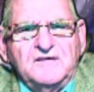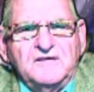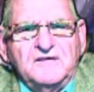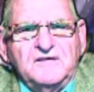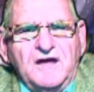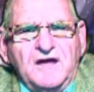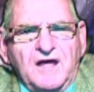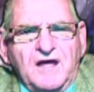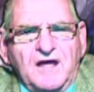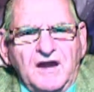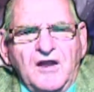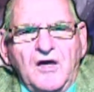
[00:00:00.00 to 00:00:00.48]

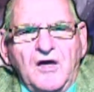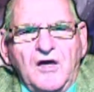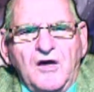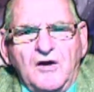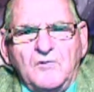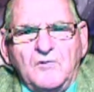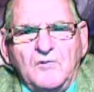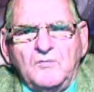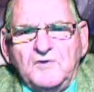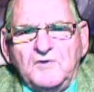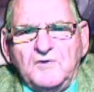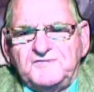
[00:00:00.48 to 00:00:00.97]

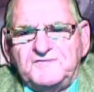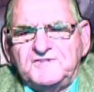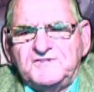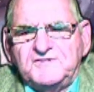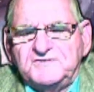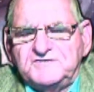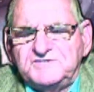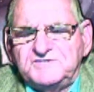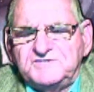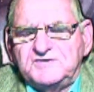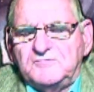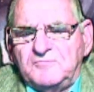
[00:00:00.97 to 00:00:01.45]
along with
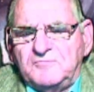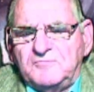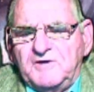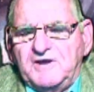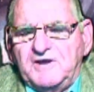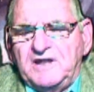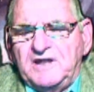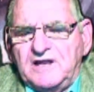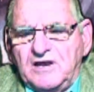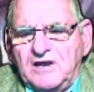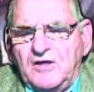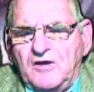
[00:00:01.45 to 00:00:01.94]
us and
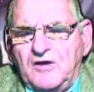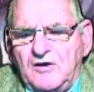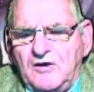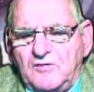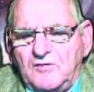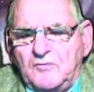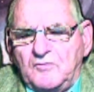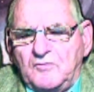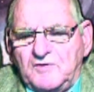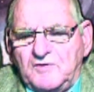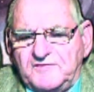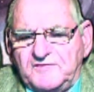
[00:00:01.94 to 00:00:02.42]
read
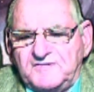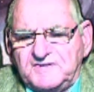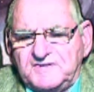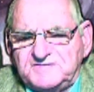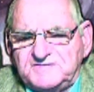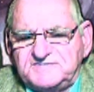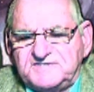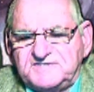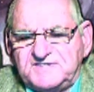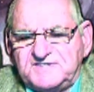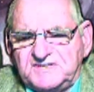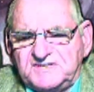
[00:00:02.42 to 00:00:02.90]
along with
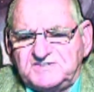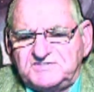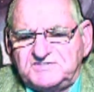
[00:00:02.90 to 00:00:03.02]
us to